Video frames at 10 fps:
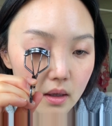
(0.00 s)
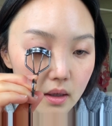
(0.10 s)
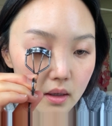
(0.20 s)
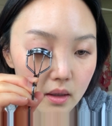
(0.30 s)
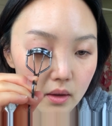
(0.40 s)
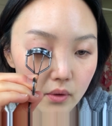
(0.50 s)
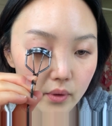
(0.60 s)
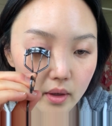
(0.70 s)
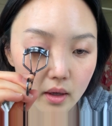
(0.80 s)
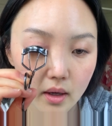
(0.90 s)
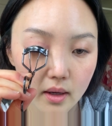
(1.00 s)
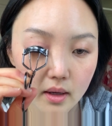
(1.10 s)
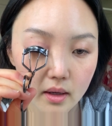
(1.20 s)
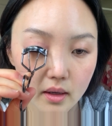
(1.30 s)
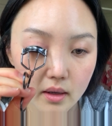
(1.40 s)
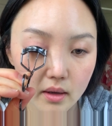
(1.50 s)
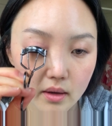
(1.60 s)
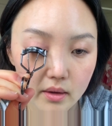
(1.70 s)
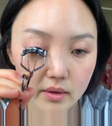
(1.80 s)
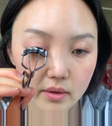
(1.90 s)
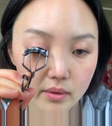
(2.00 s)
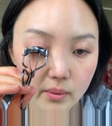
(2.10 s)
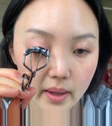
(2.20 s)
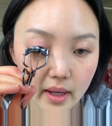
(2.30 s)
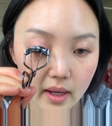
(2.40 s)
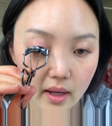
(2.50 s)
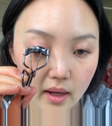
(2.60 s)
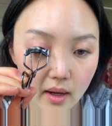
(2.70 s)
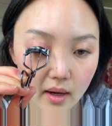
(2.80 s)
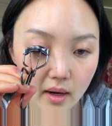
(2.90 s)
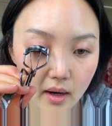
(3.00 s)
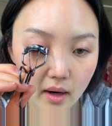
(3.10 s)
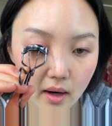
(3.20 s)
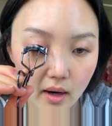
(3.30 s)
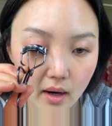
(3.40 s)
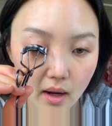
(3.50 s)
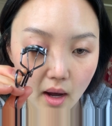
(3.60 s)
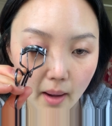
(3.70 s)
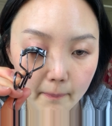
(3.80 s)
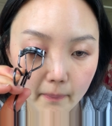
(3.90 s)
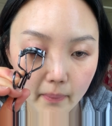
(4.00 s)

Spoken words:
and going all the way up.